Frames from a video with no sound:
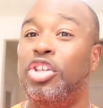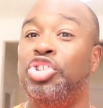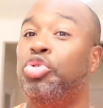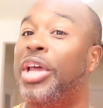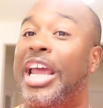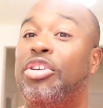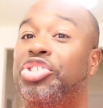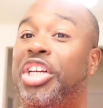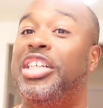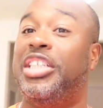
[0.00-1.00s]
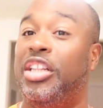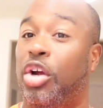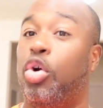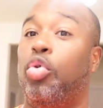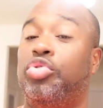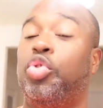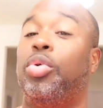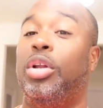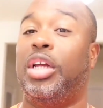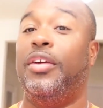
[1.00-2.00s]
So the energy is in the earth. So
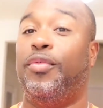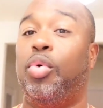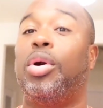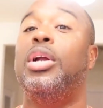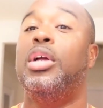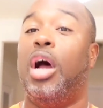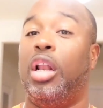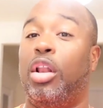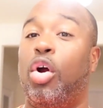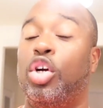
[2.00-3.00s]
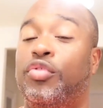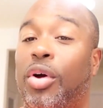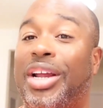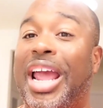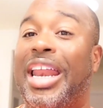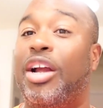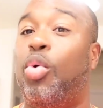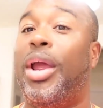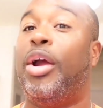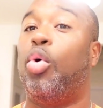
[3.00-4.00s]
we're looking for a large volcanic
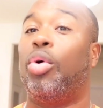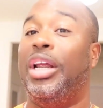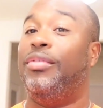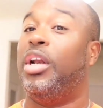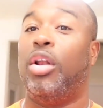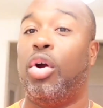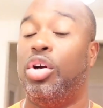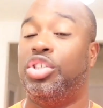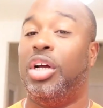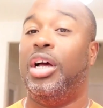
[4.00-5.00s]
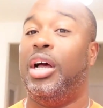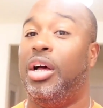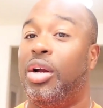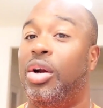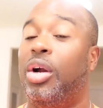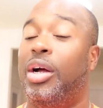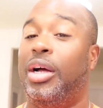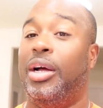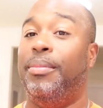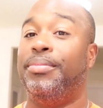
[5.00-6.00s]
quake or even a large uh,
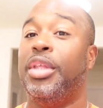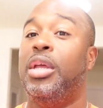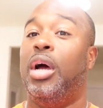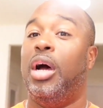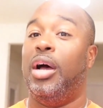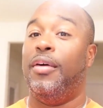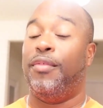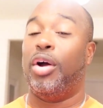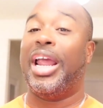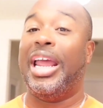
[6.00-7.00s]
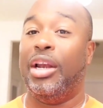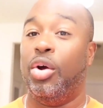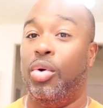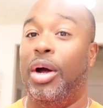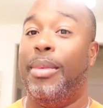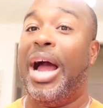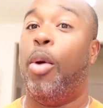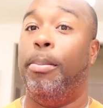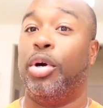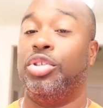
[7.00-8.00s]
um, uh, volcano um,
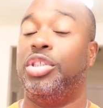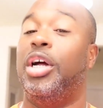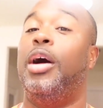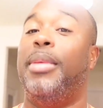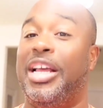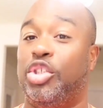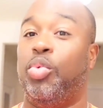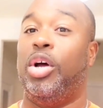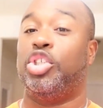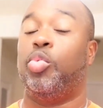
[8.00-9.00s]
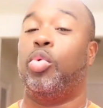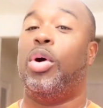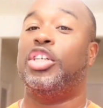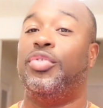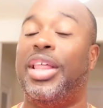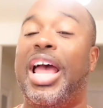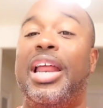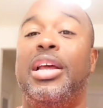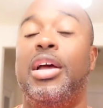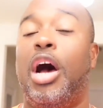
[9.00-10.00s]
outburst um, as well. So we're watching for
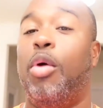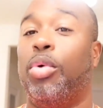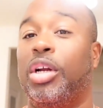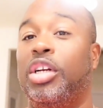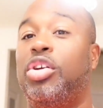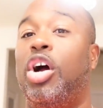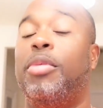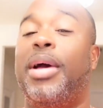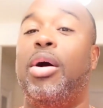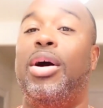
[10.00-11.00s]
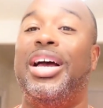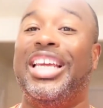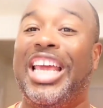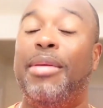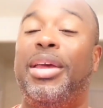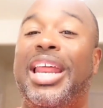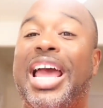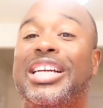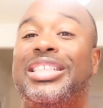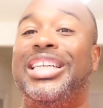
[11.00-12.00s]
that. Um, we're going to talk about uh, Yemen
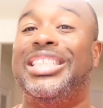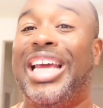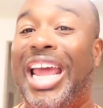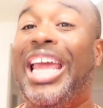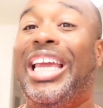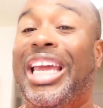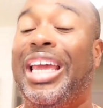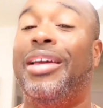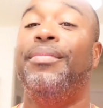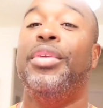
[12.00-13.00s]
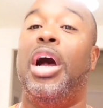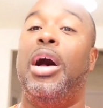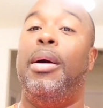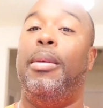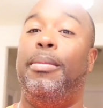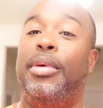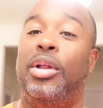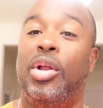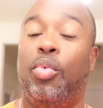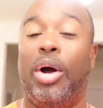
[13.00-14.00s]
actually taking. Um,
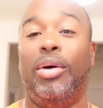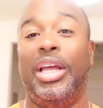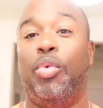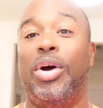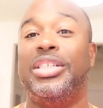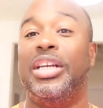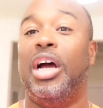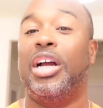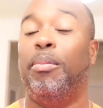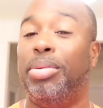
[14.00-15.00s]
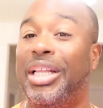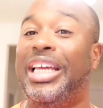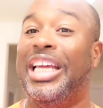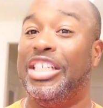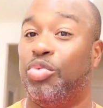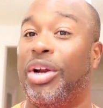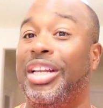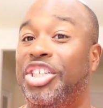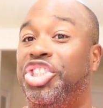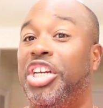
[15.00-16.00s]
well, it wasn't a complete
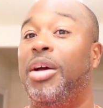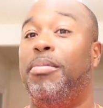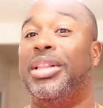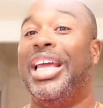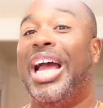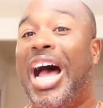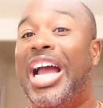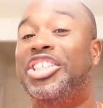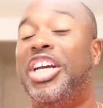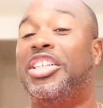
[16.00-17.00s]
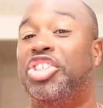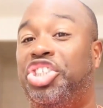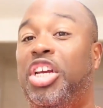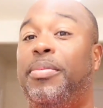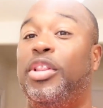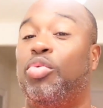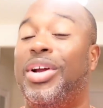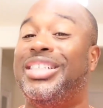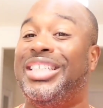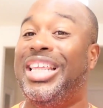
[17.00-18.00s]
Israeli ship, but they hijacked a ship in the
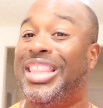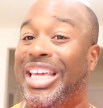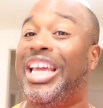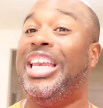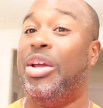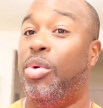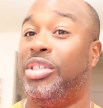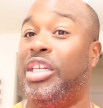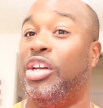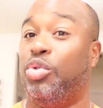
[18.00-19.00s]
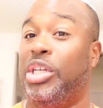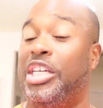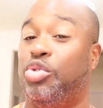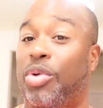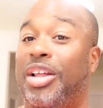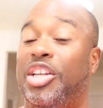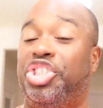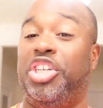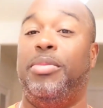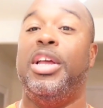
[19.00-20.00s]
Red Sea thinking it was an Israeli
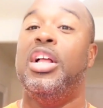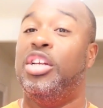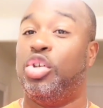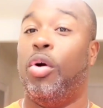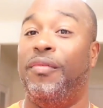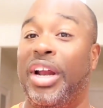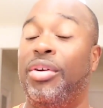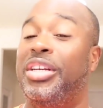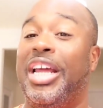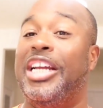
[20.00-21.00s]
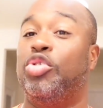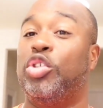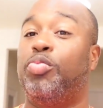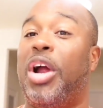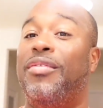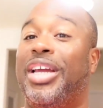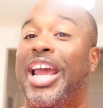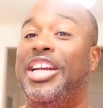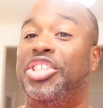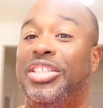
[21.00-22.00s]
ship. So, a very dangerous
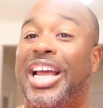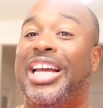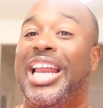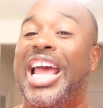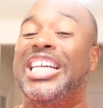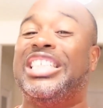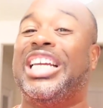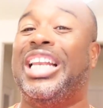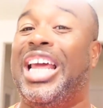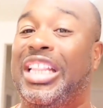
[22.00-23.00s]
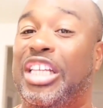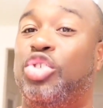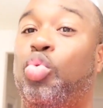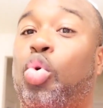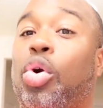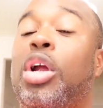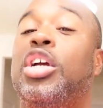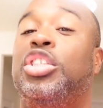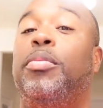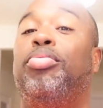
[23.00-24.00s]
provocation that could escalate this war
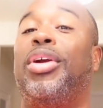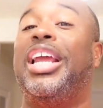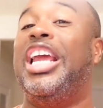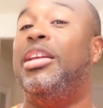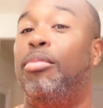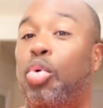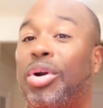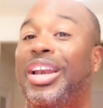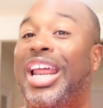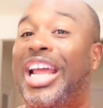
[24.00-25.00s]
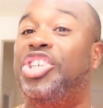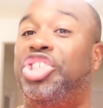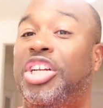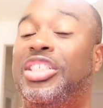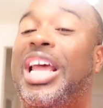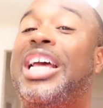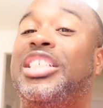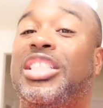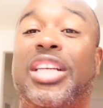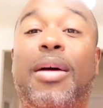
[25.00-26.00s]
to bring in more nations
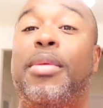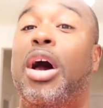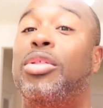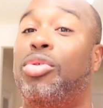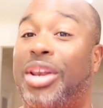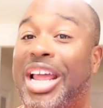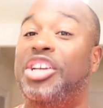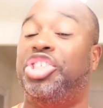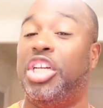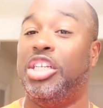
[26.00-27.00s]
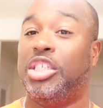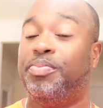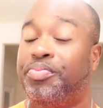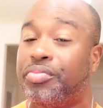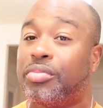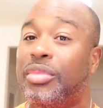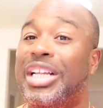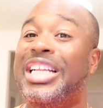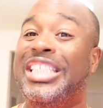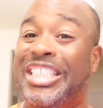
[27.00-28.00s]
as some other nations
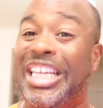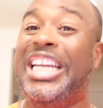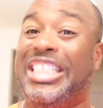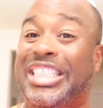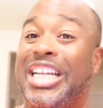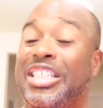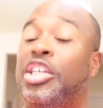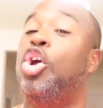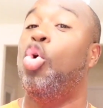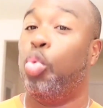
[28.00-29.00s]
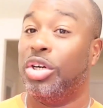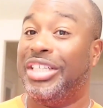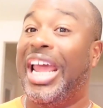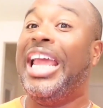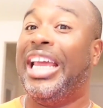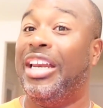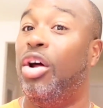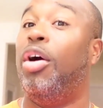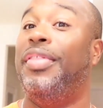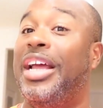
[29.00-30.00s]
citizens were taken
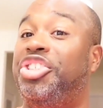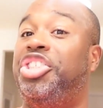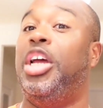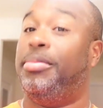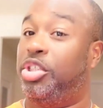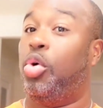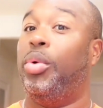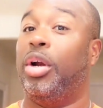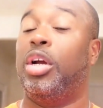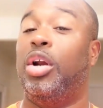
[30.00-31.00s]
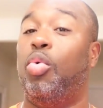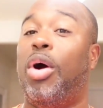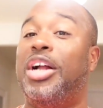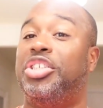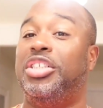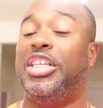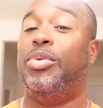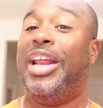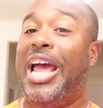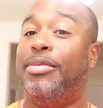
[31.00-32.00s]
on that ship. So we are going to watch and see
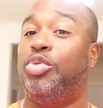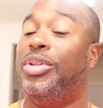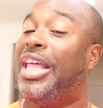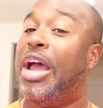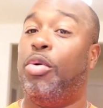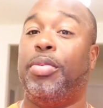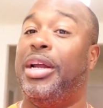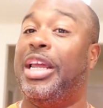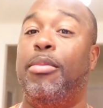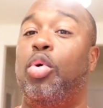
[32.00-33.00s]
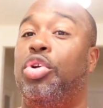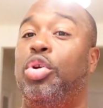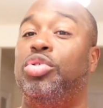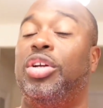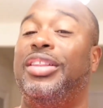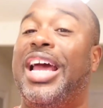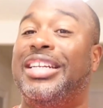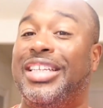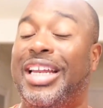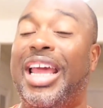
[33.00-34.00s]
what happens with that. We'll probably get more news on
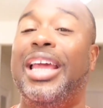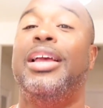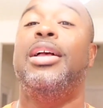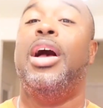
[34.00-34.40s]
that today.